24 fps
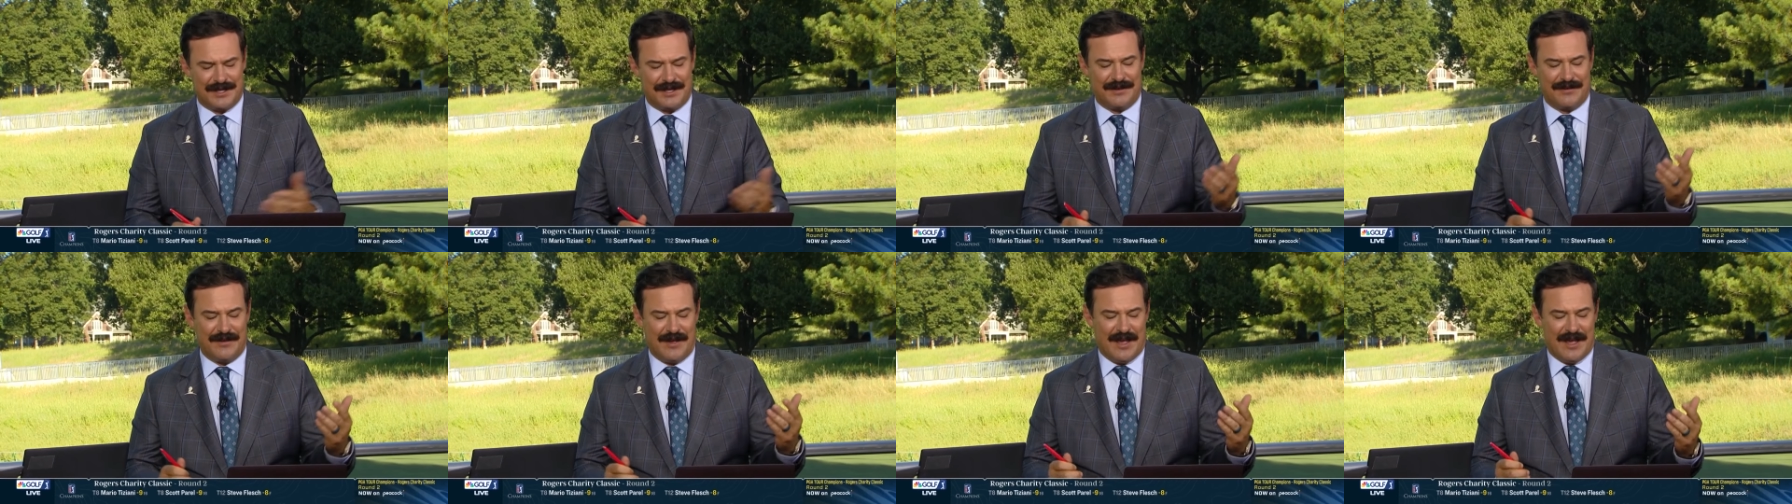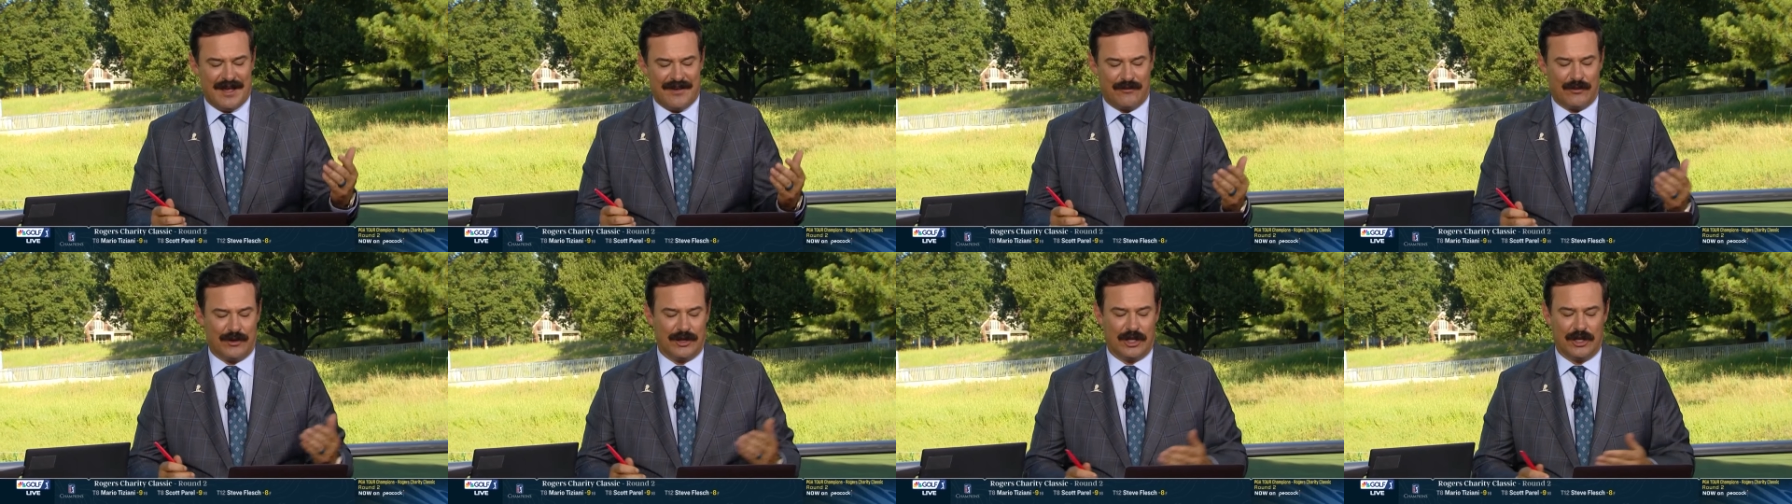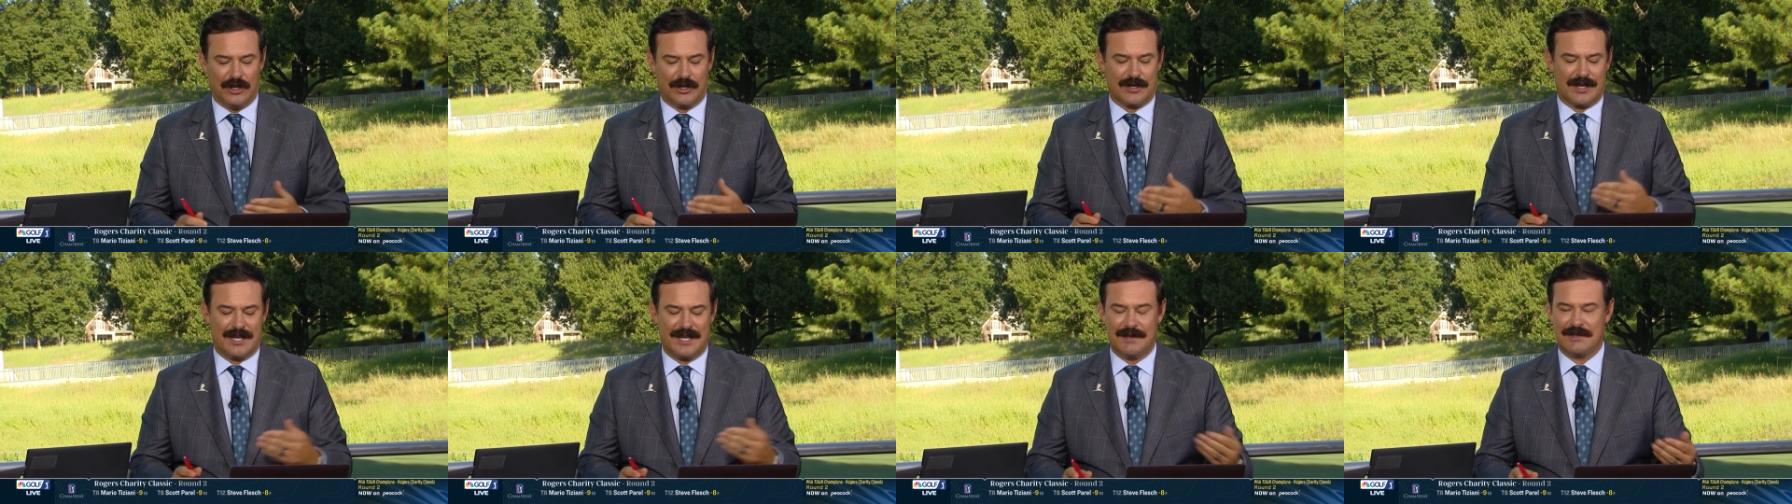And if we
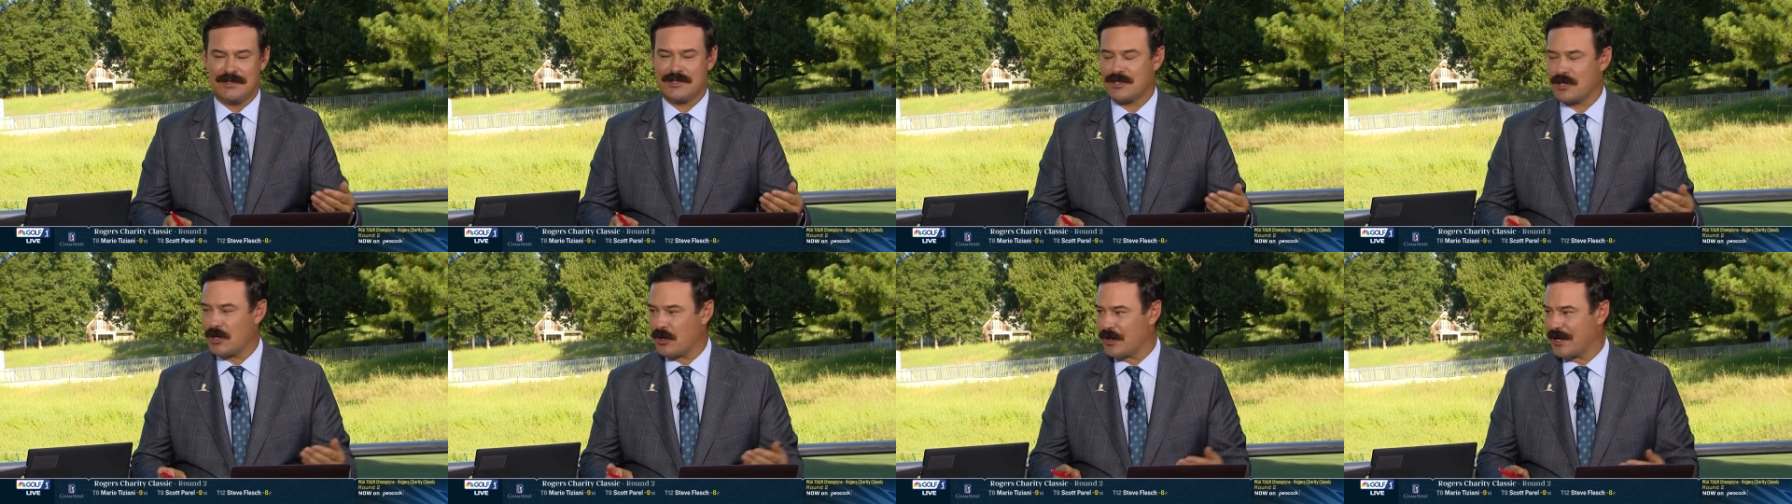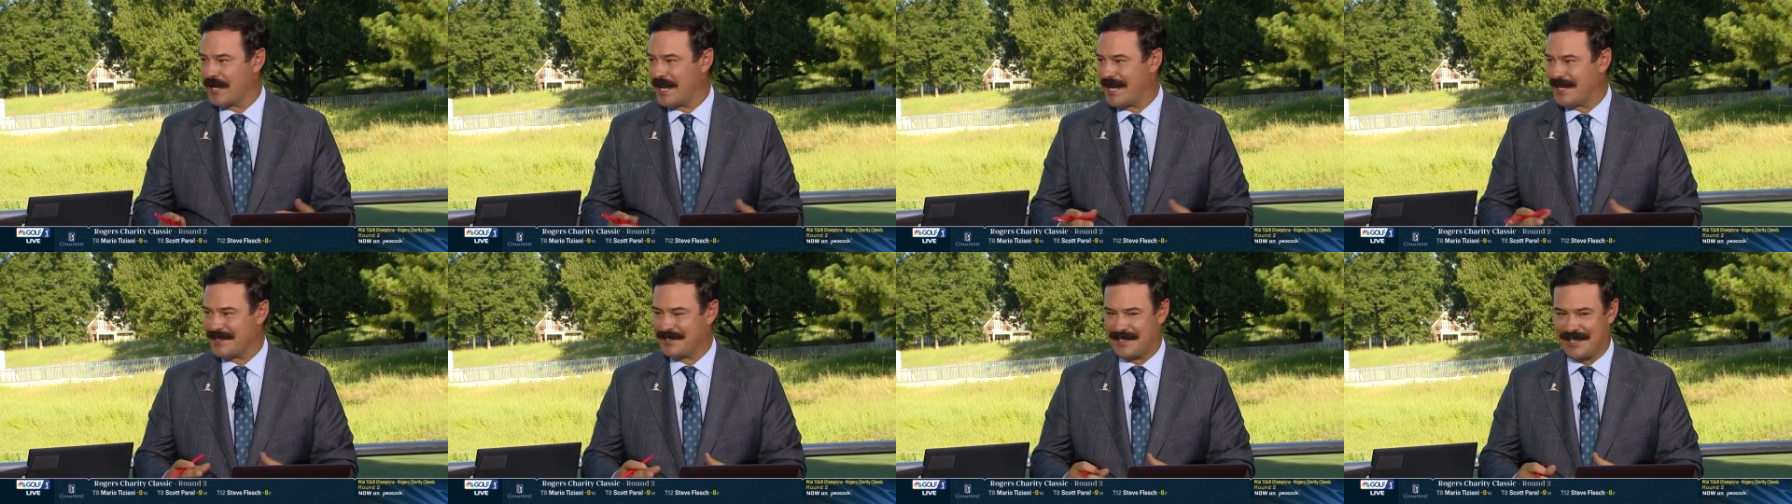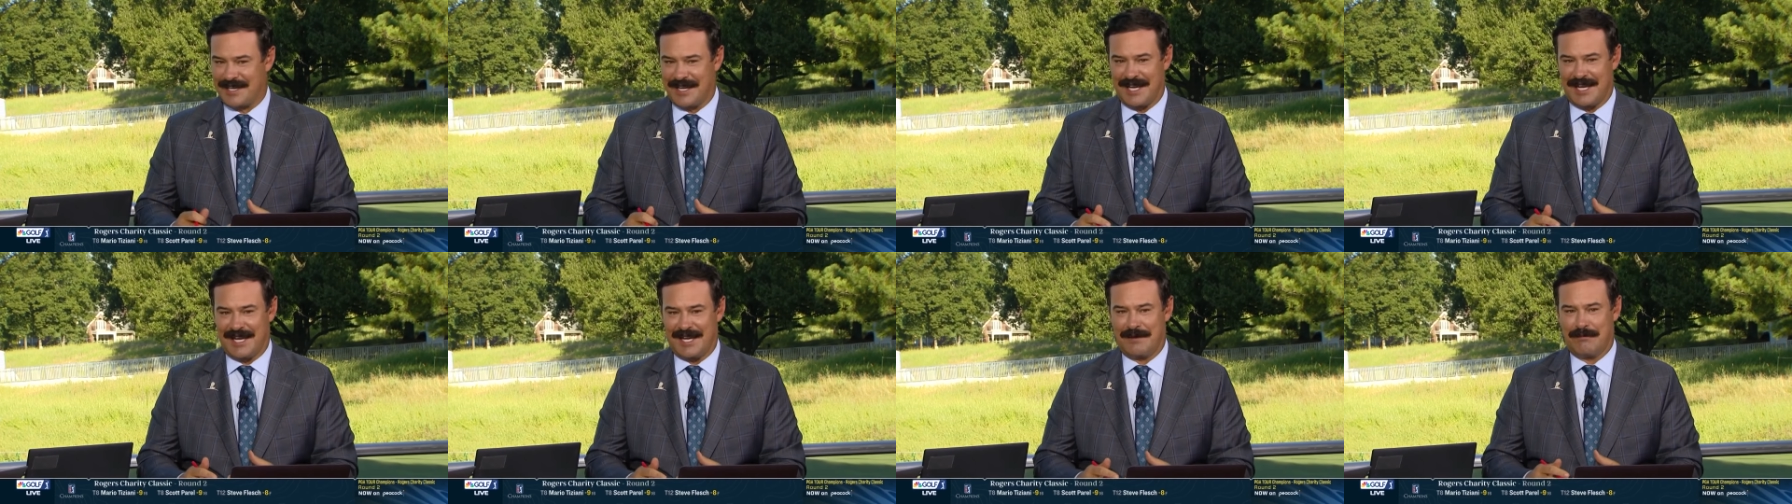look, he started out
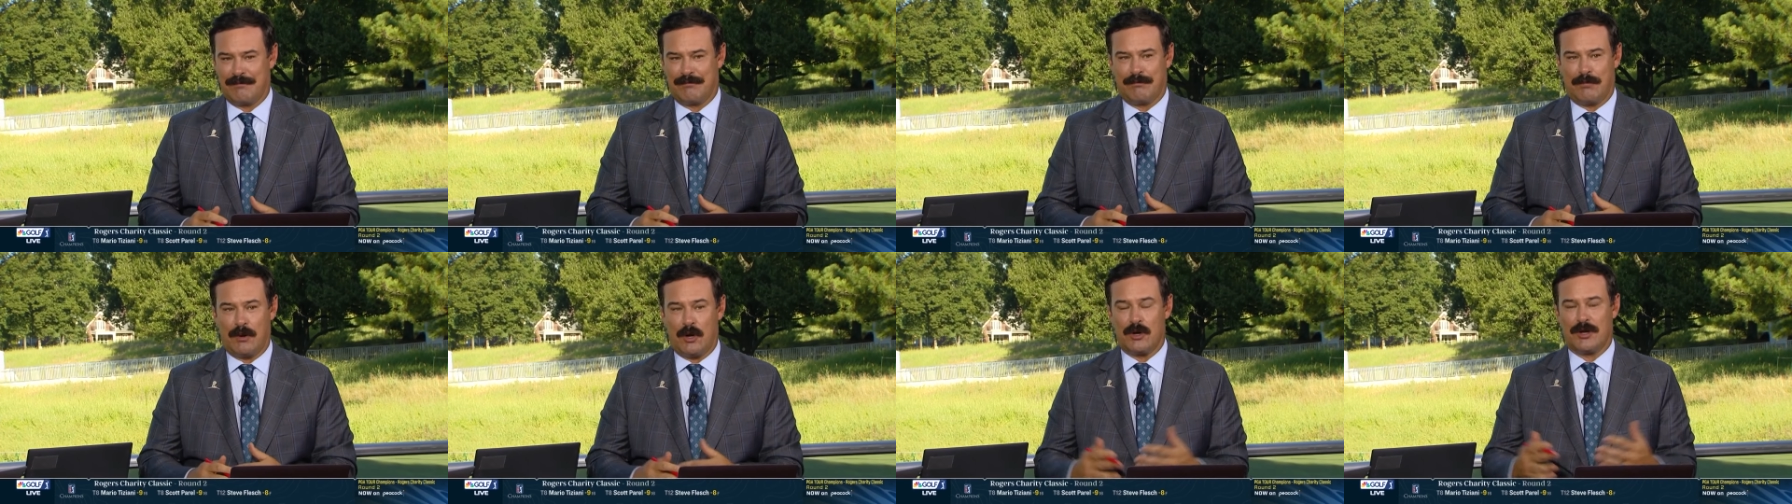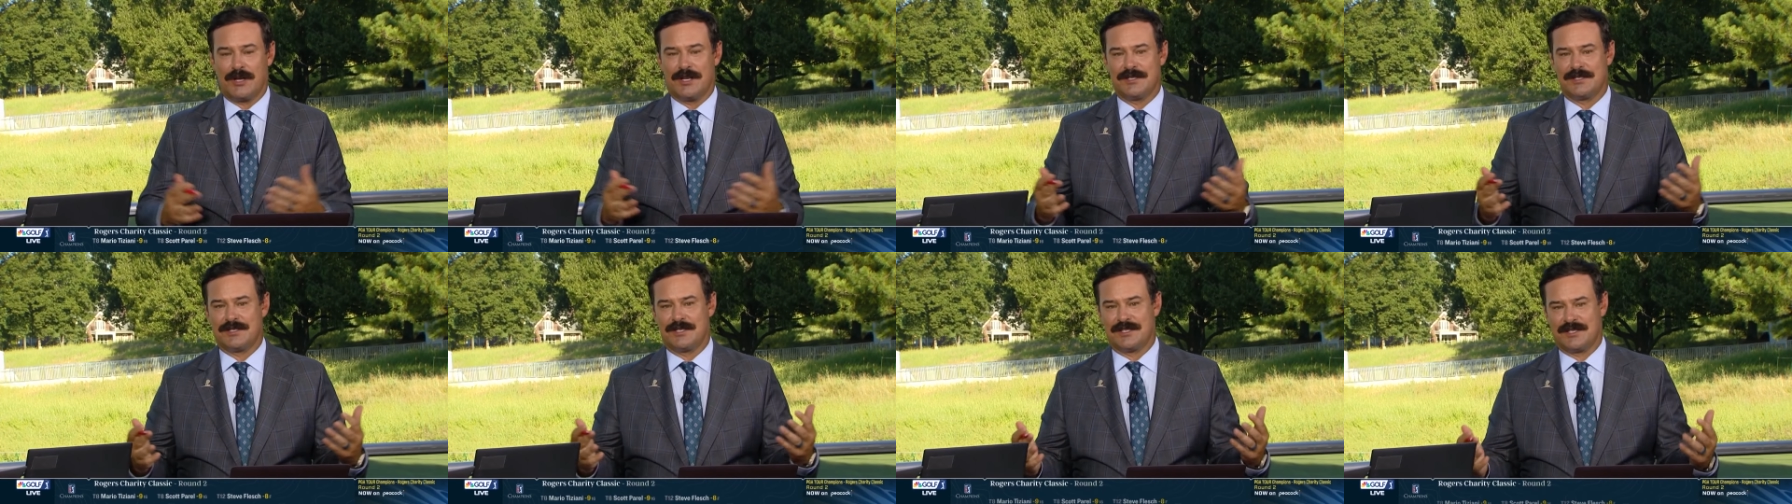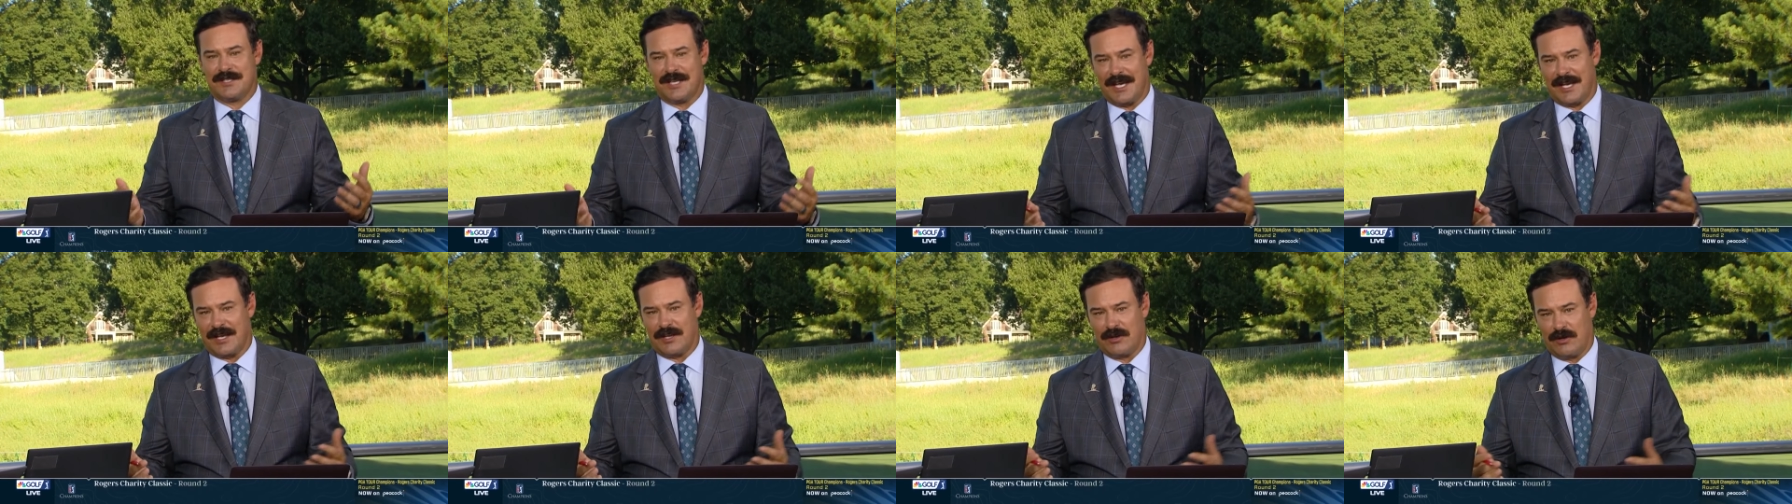today, bogeys the
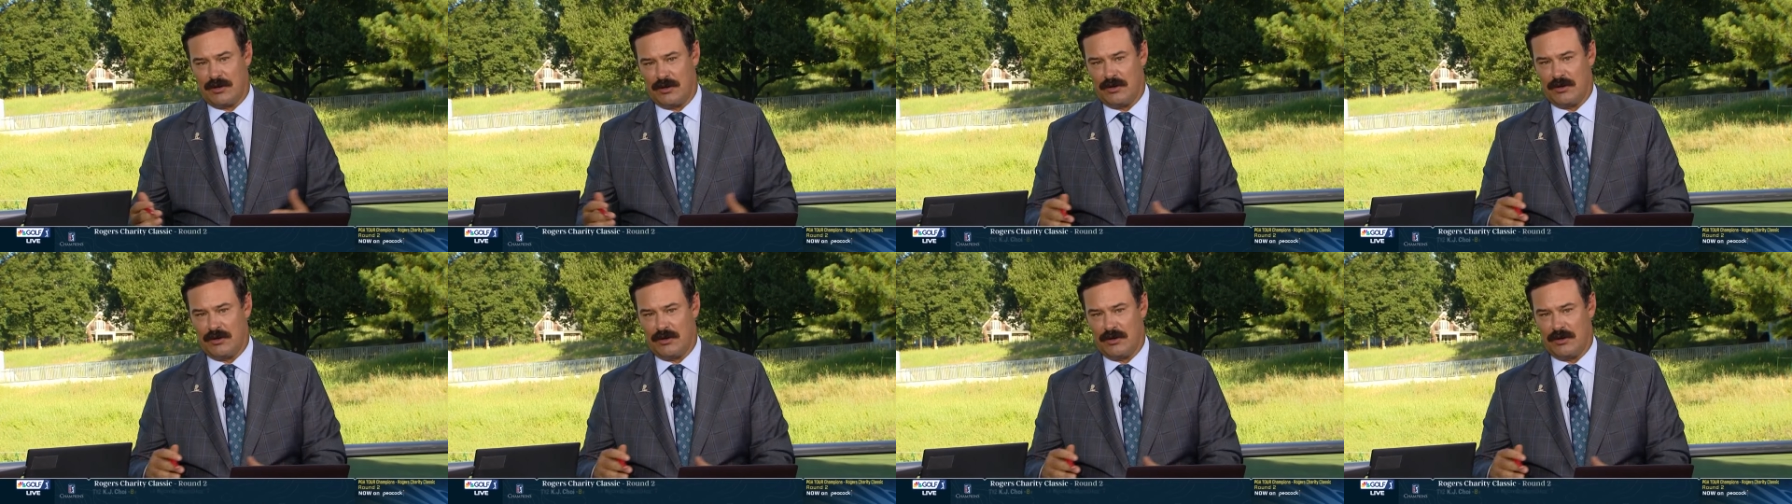second